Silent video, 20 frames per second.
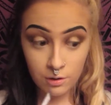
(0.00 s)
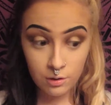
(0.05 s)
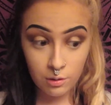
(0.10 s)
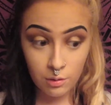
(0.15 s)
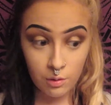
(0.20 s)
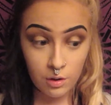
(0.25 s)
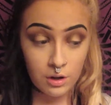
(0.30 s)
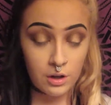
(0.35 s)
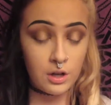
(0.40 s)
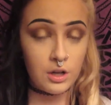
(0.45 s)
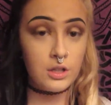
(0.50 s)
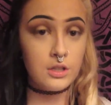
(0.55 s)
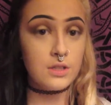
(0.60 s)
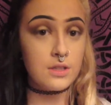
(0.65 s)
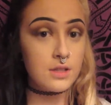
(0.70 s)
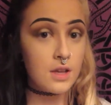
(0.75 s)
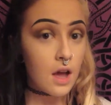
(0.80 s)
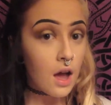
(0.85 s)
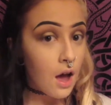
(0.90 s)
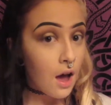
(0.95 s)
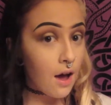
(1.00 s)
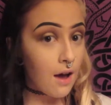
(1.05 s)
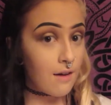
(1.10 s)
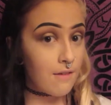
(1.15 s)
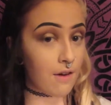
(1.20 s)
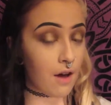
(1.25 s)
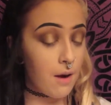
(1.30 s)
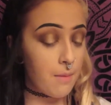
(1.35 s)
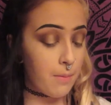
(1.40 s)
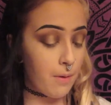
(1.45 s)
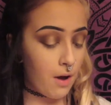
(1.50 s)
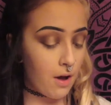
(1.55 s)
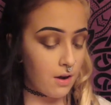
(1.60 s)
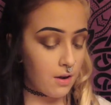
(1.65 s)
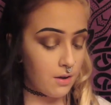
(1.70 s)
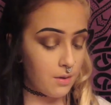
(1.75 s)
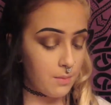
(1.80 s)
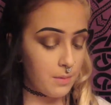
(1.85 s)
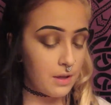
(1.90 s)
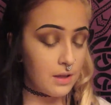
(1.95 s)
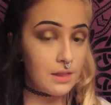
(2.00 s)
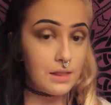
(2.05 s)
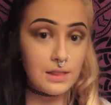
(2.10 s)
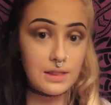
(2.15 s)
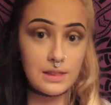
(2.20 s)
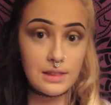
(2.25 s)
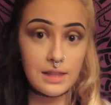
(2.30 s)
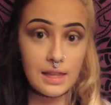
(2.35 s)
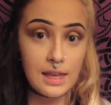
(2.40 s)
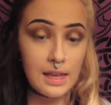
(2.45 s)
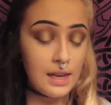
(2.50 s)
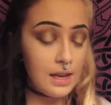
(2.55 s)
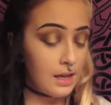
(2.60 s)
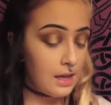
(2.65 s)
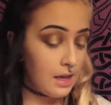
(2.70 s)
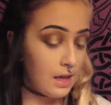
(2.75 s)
corners of our bottom lid